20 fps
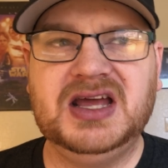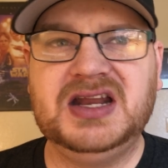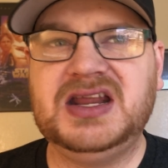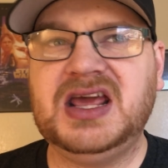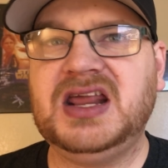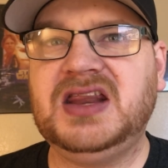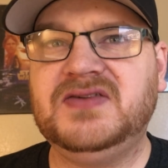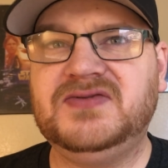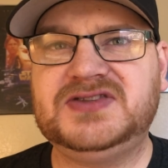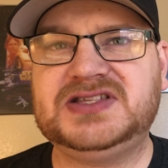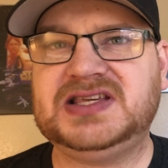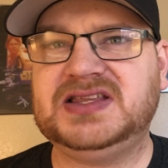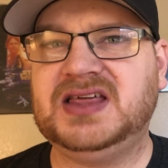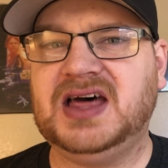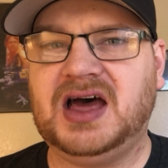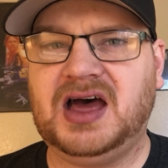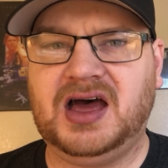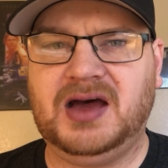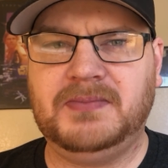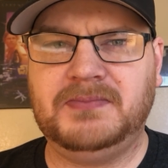native to
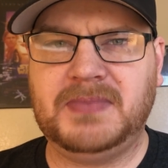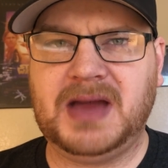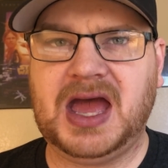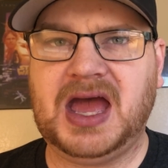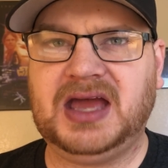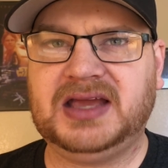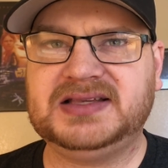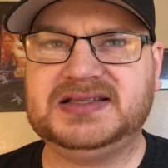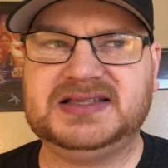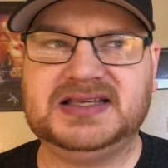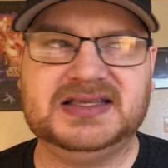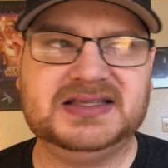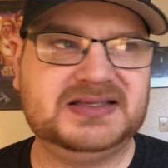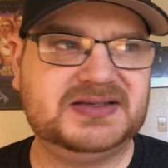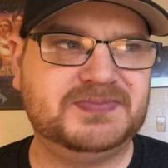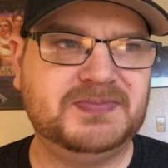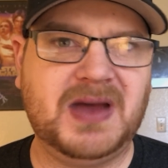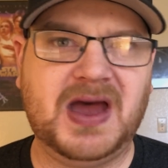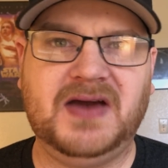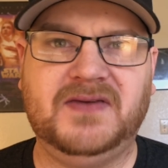the Mac
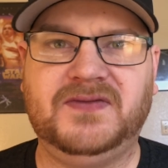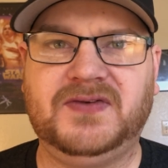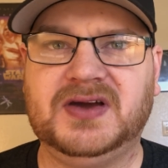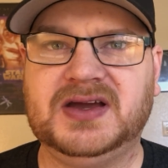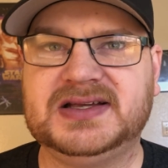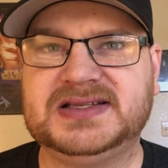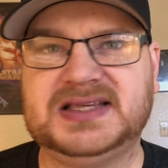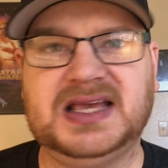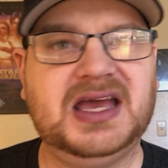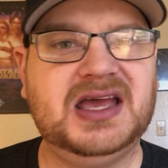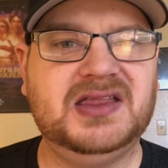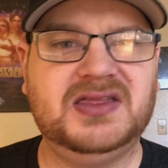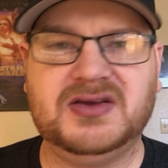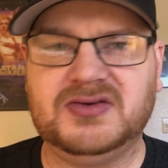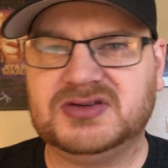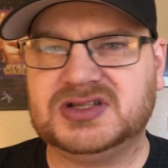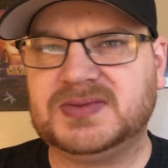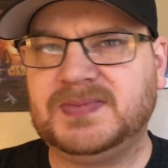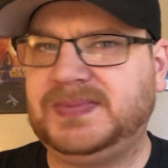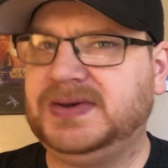since Mavericks, and there
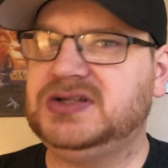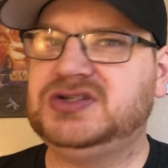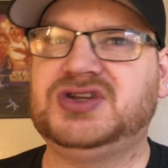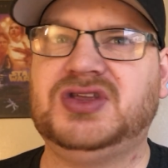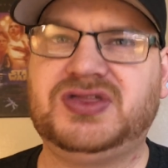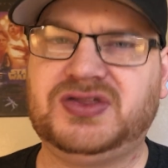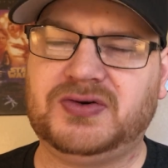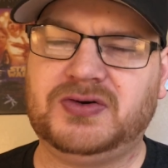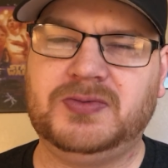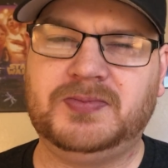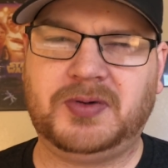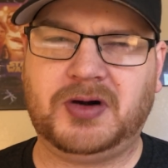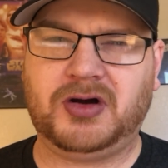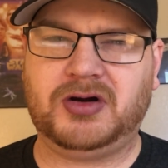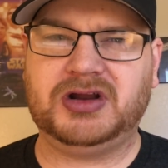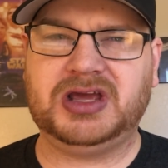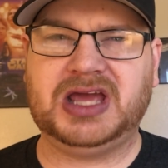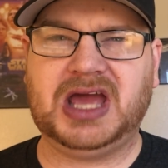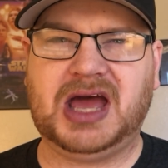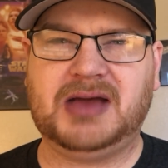was a bunch of
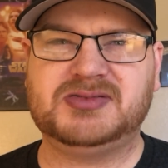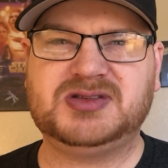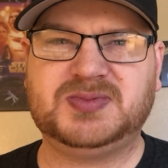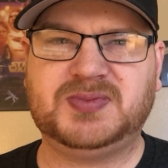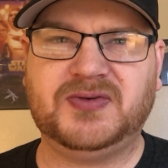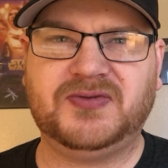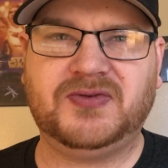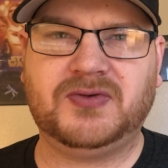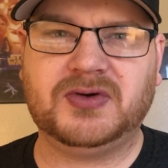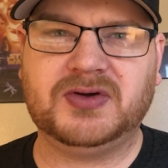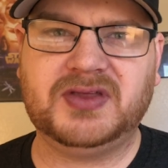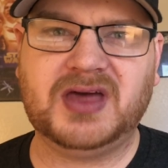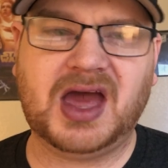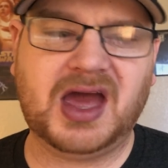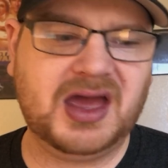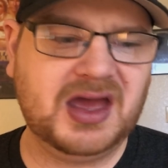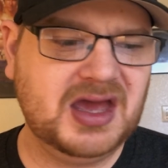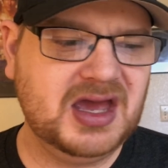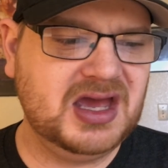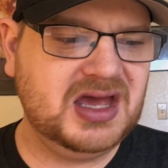third-party apps before
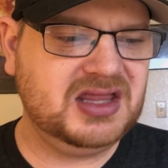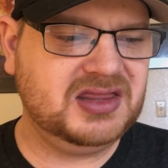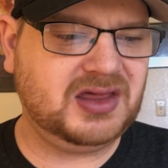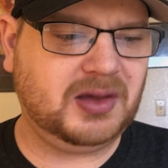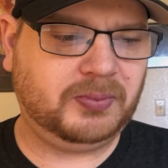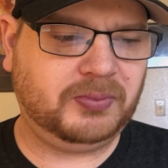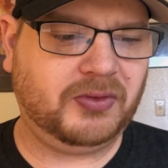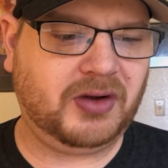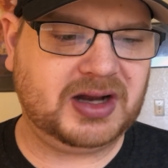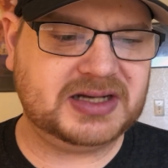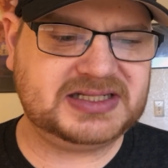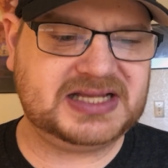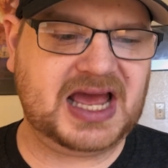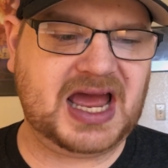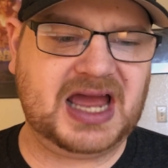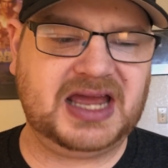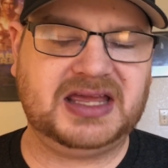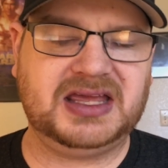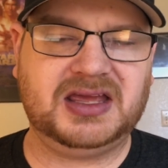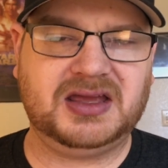that that brought
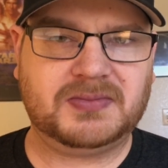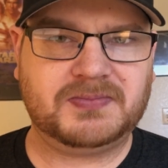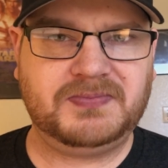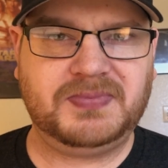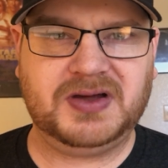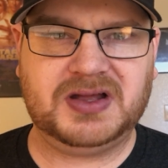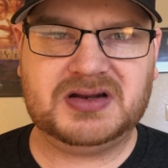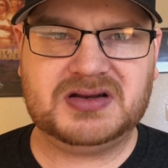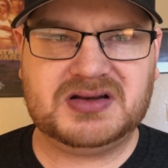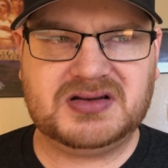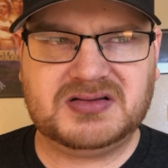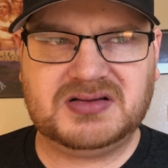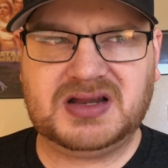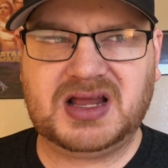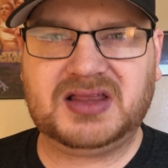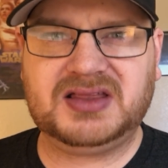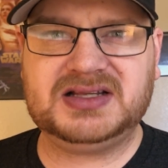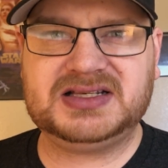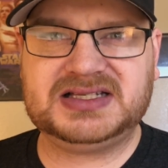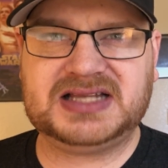tagging. But
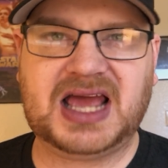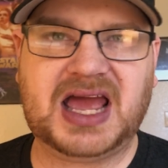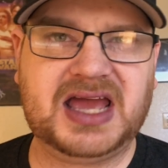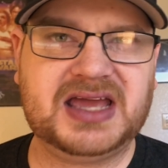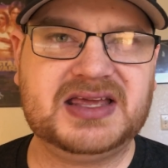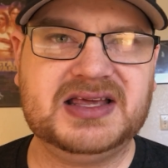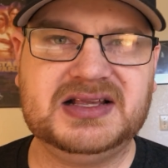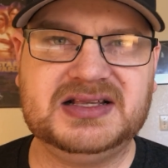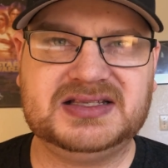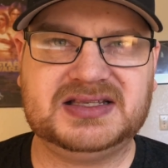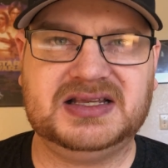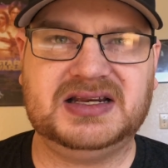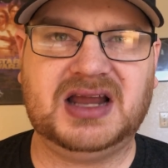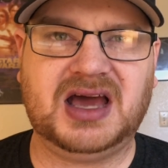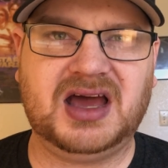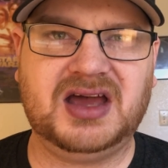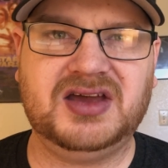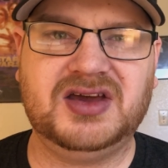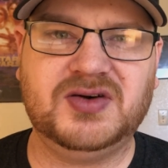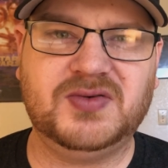now that tagging's in
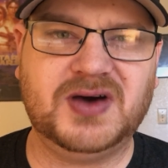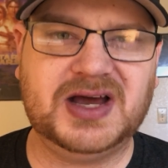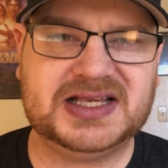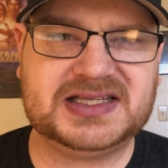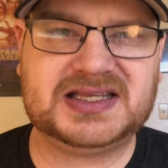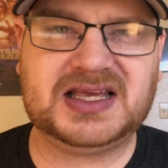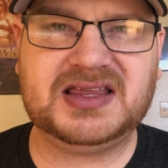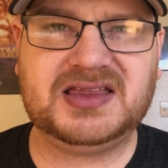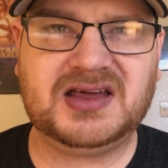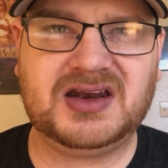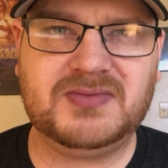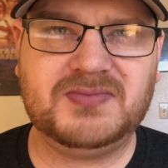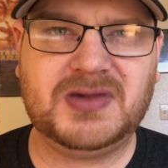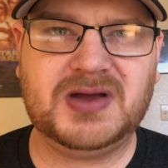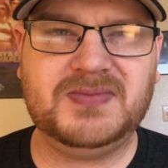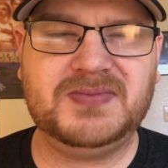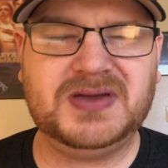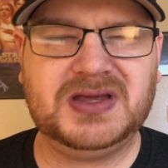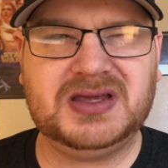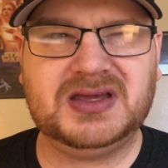i O S, I thought it
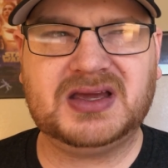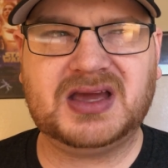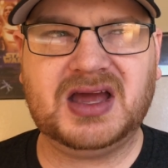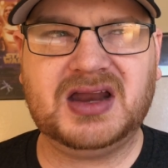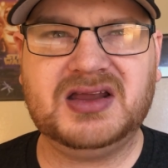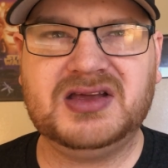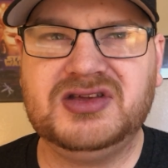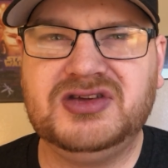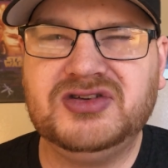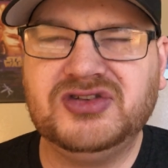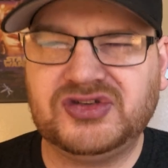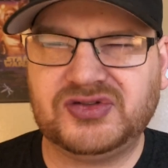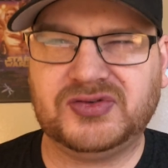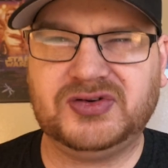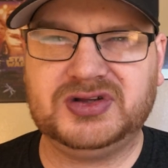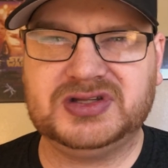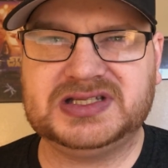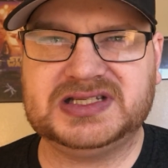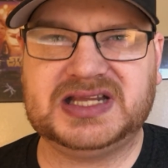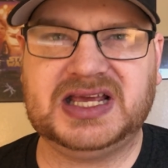might be kind of
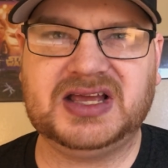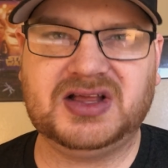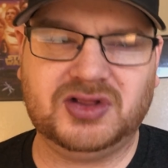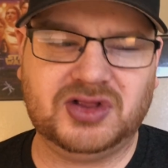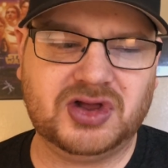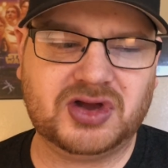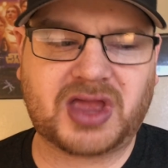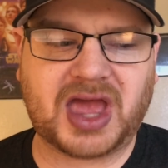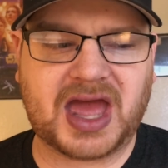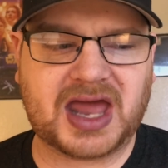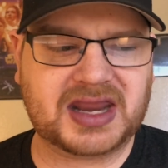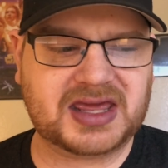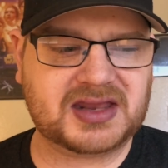useful to take a look at